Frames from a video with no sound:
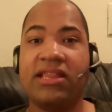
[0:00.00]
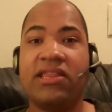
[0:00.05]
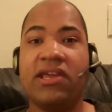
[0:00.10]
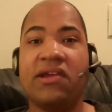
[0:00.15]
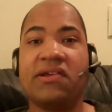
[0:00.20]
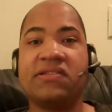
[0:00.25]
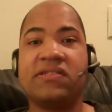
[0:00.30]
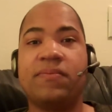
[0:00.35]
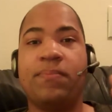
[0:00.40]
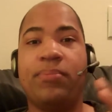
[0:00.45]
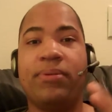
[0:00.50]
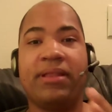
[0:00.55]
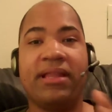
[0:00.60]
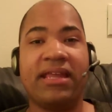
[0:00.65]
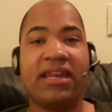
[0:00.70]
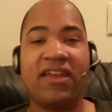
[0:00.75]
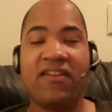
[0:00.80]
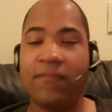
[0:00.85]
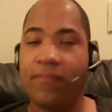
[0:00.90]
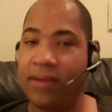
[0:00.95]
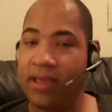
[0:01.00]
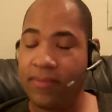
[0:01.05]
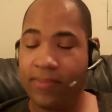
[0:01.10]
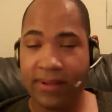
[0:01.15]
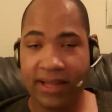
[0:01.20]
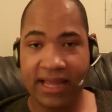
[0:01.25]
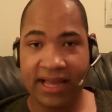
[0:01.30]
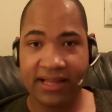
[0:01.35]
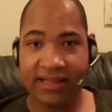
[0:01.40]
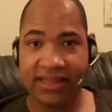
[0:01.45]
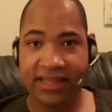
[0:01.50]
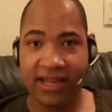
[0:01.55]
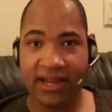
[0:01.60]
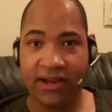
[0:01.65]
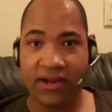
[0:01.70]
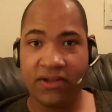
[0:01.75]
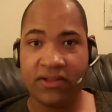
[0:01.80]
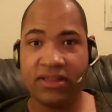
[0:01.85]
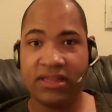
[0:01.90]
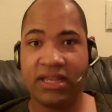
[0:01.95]
There's plenty of people out
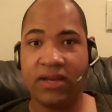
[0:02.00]
there